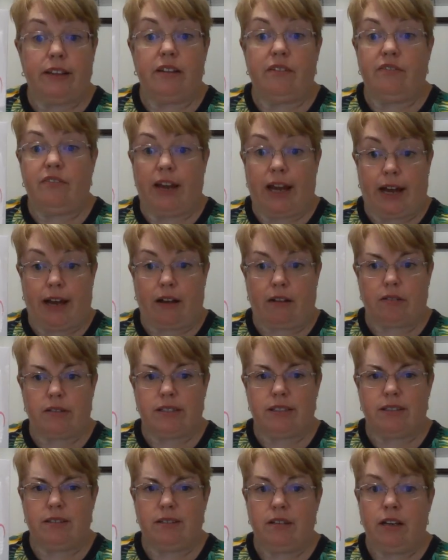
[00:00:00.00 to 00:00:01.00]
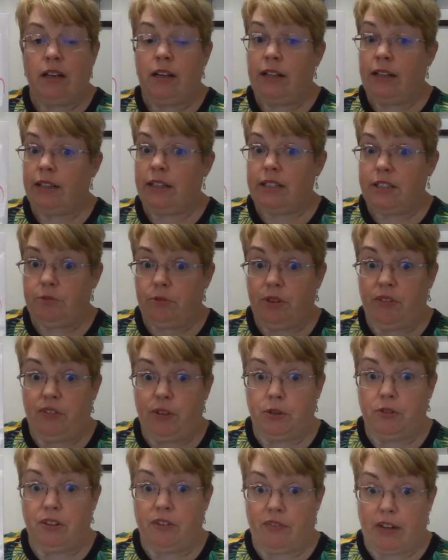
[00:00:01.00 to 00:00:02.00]
the vowels. Let's
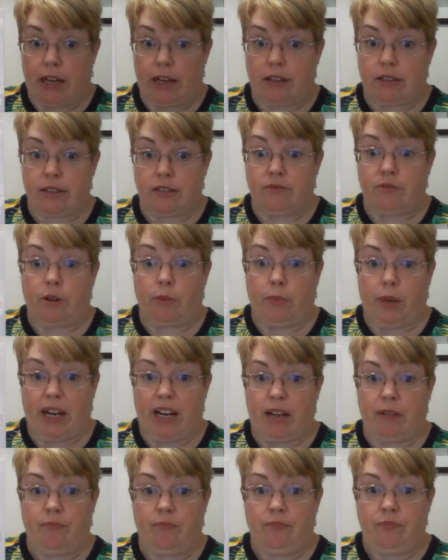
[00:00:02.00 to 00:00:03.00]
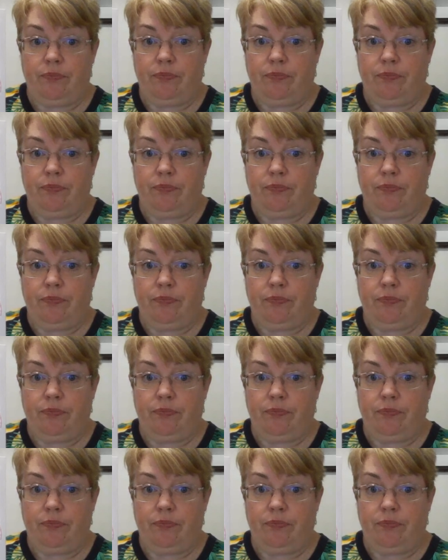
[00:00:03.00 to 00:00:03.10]
review the vowels for a minute.